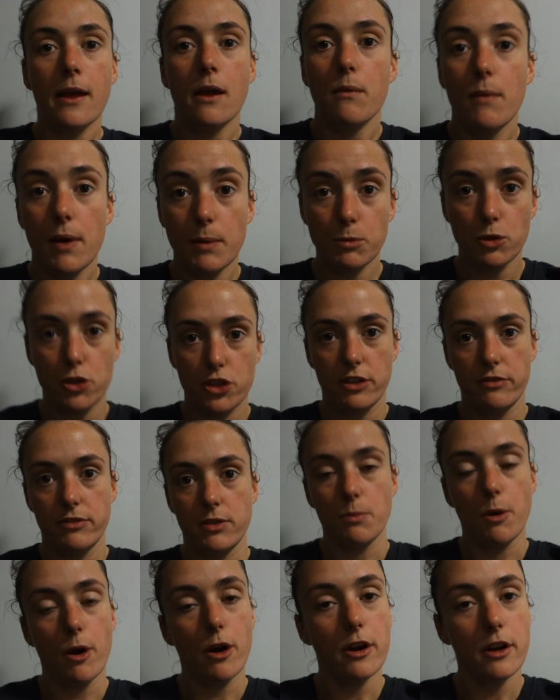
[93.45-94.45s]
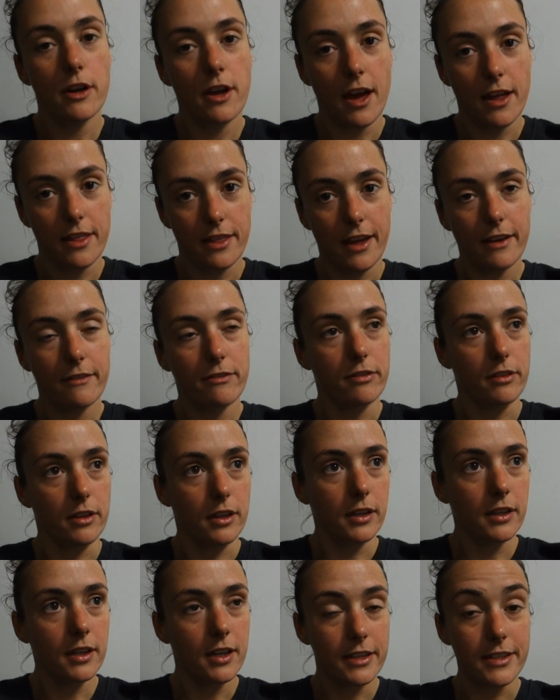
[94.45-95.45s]
One more shift tomorrow, and
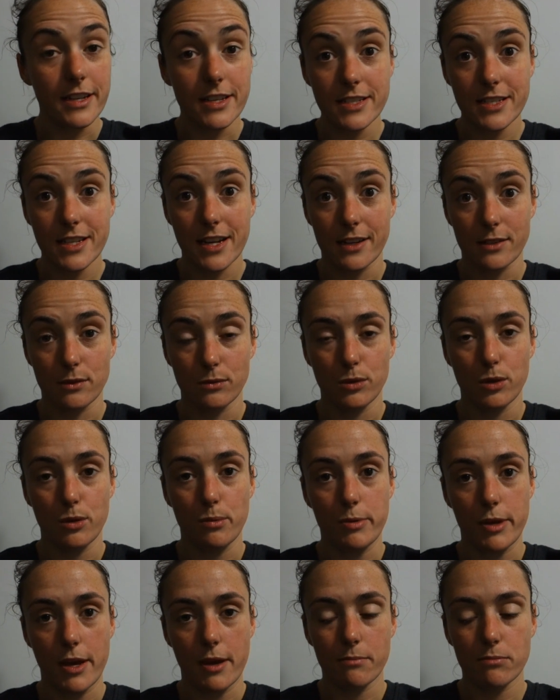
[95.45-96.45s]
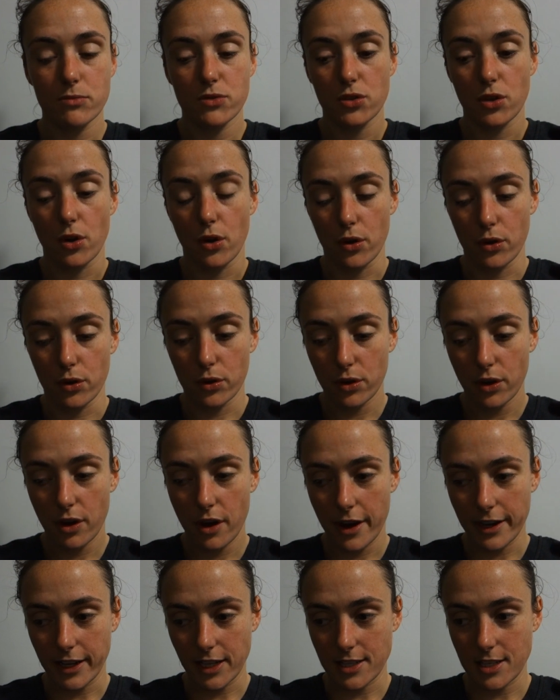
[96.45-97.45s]
thankfully it doesn't start till 2 p.m. so
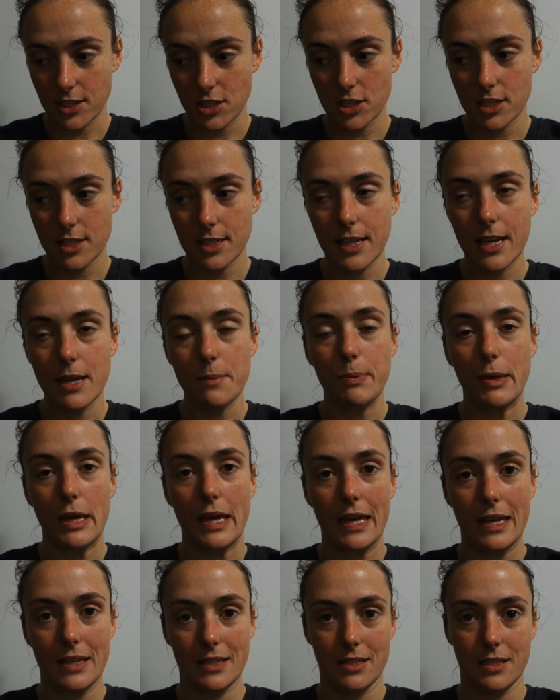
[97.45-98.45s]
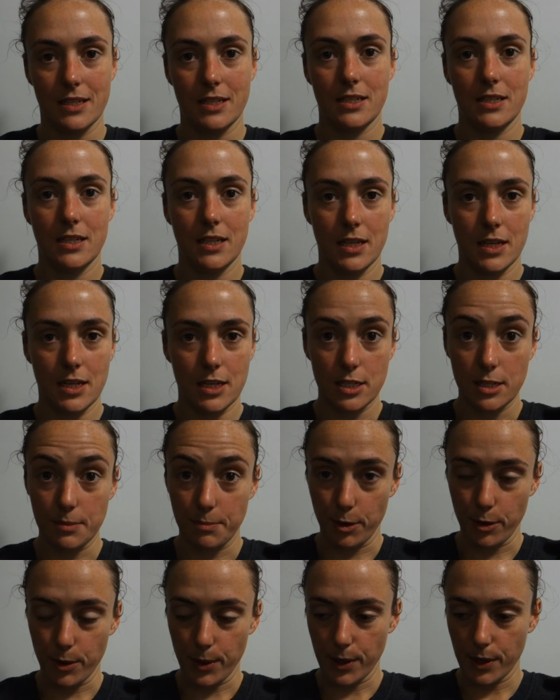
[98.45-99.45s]
I get to sleep in
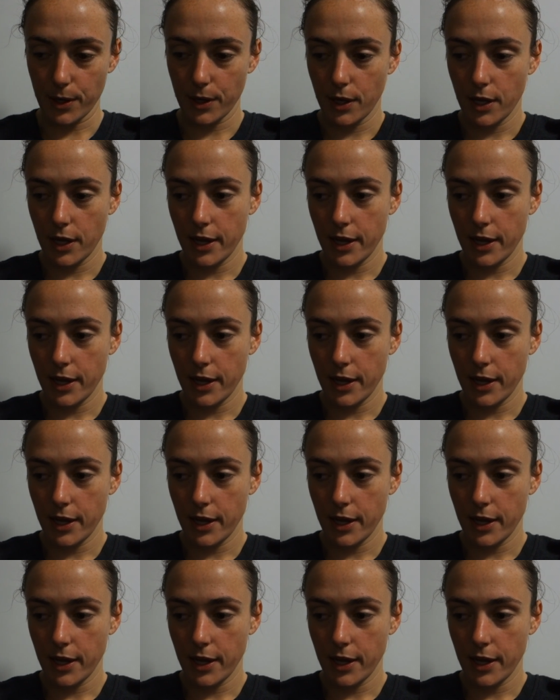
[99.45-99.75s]
tomorrow.